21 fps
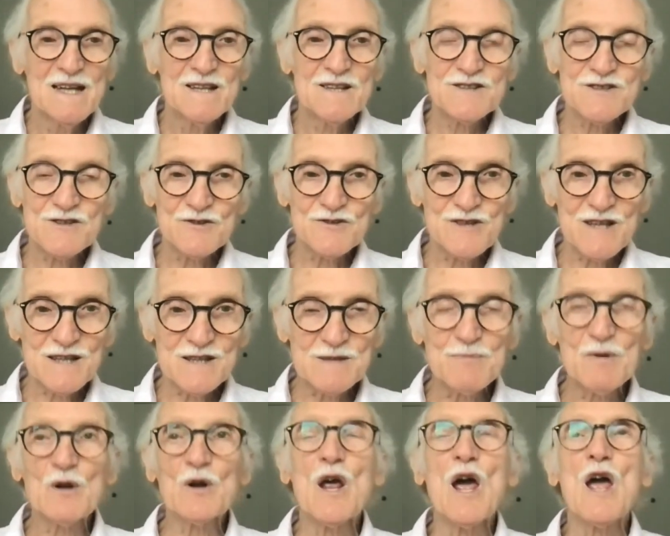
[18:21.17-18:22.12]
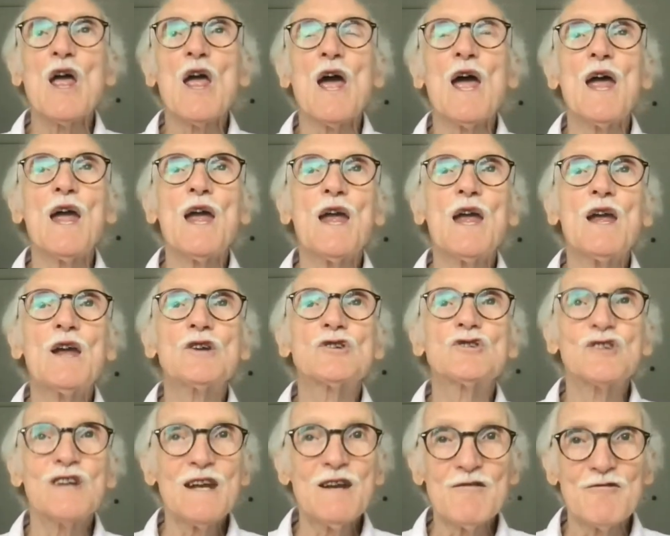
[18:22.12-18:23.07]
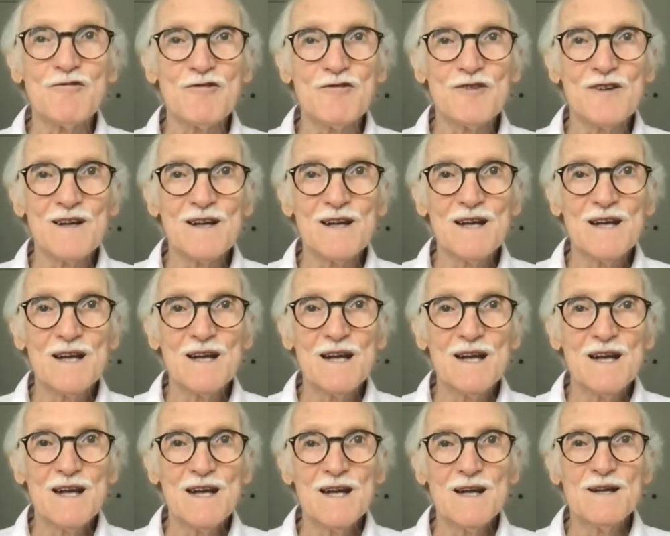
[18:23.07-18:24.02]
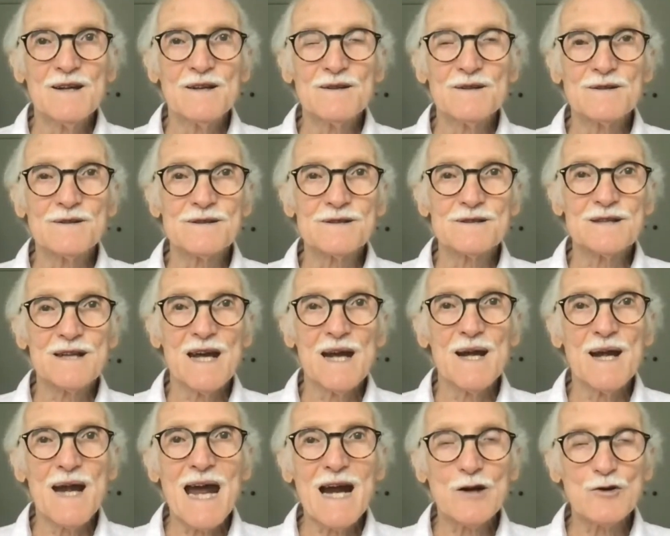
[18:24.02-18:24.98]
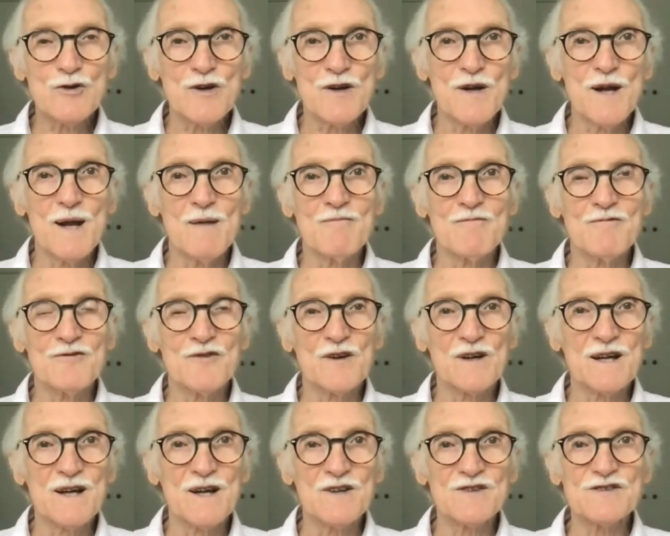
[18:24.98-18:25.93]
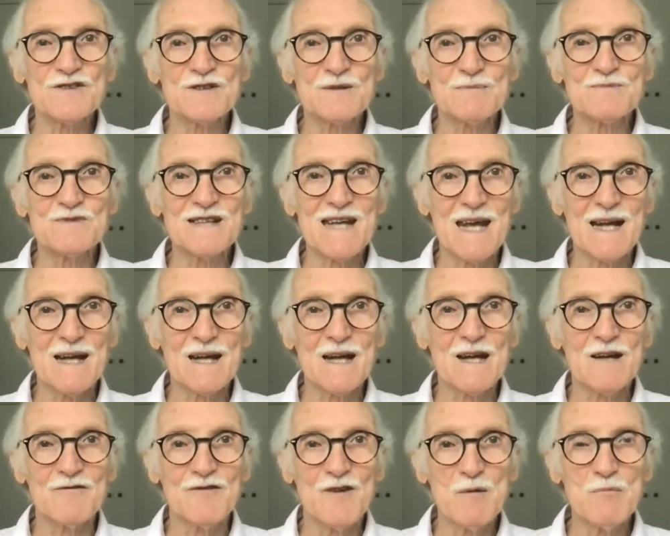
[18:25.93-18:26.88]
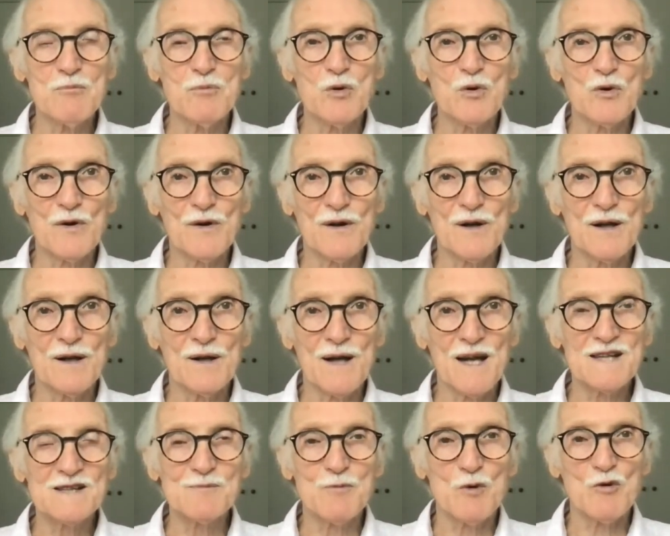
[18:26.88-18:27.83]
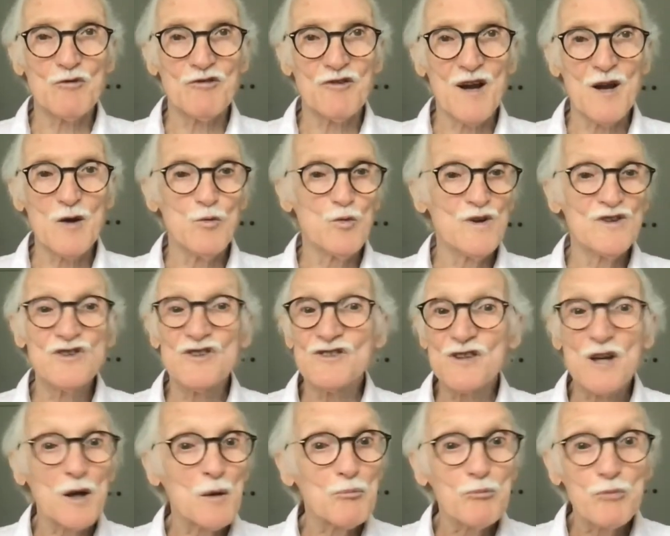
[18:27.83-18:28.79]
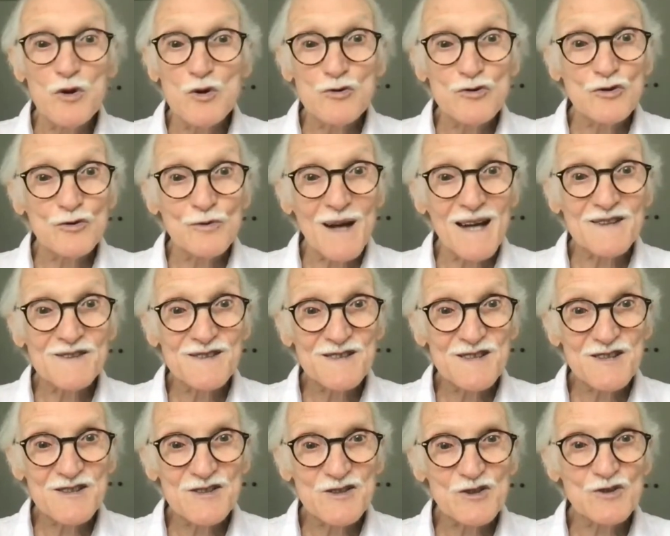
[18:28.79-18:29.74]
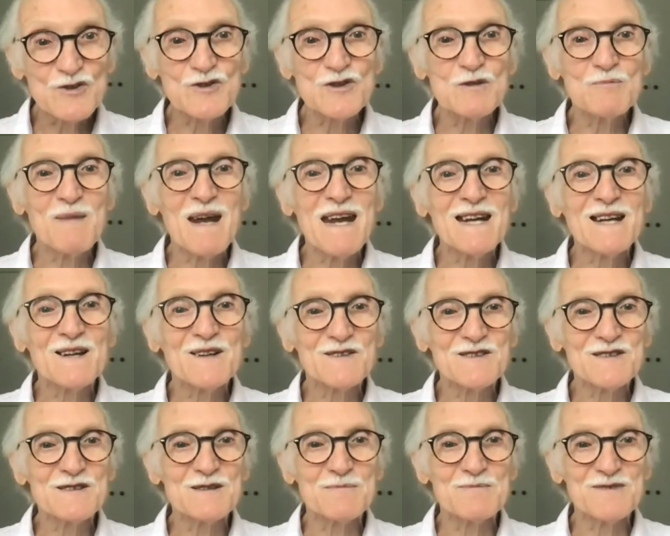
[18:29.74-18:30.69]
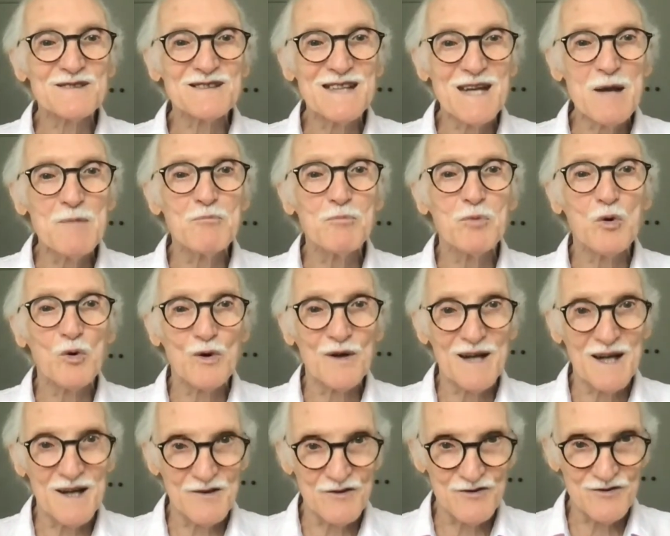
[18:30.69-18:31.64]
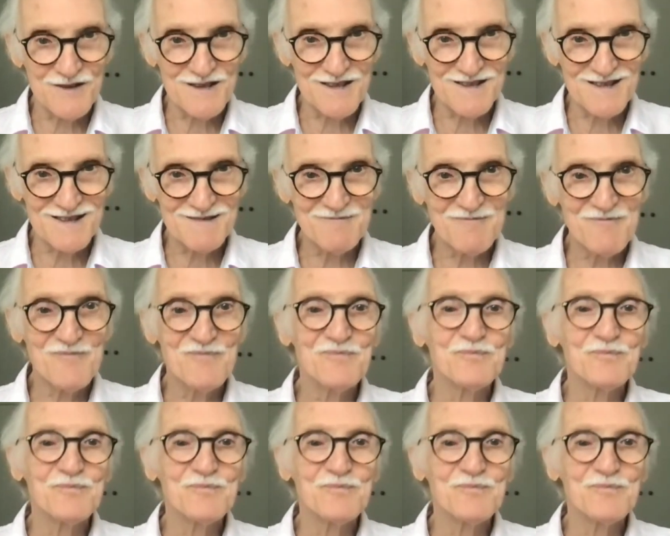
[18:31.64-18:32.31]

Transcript: So Jaspal, a Chief is an acronym for Customs Handling of Import and Export Freight, which is a computerized system to make customs import entries.